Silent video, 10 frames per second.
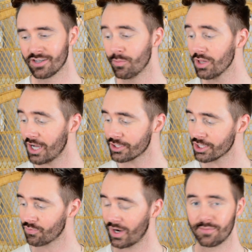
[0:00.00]
Dermalogica
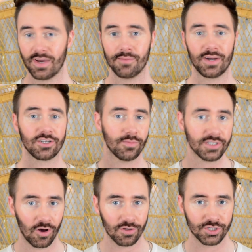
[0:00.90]
is recommended by
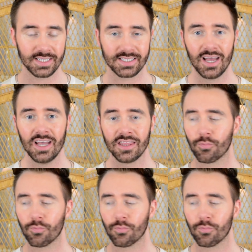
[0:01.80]
dermatologists.